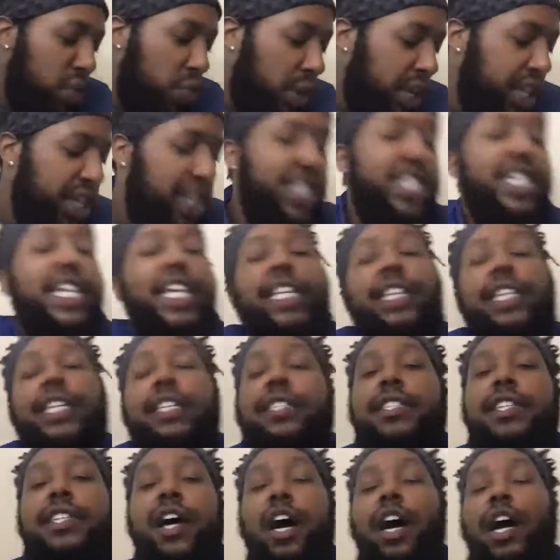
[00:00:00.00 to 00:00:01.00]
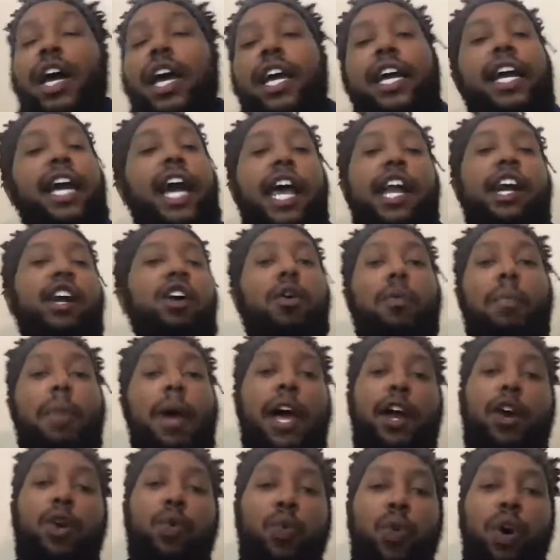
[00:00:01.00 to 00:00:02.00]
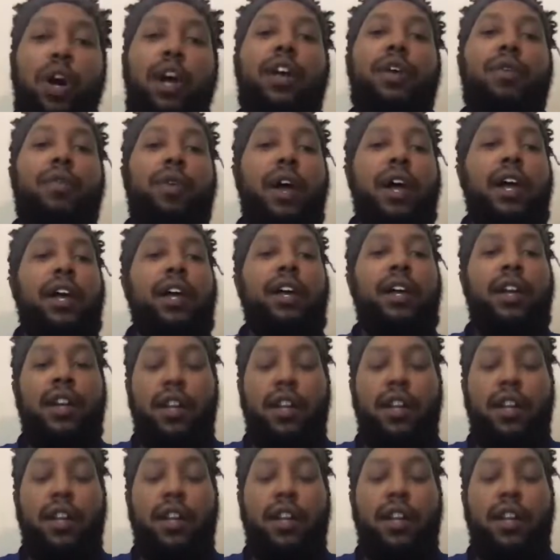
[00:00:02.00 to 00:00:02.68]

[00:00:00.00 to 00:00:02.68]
we just need this done. It kind of don't matter what, right?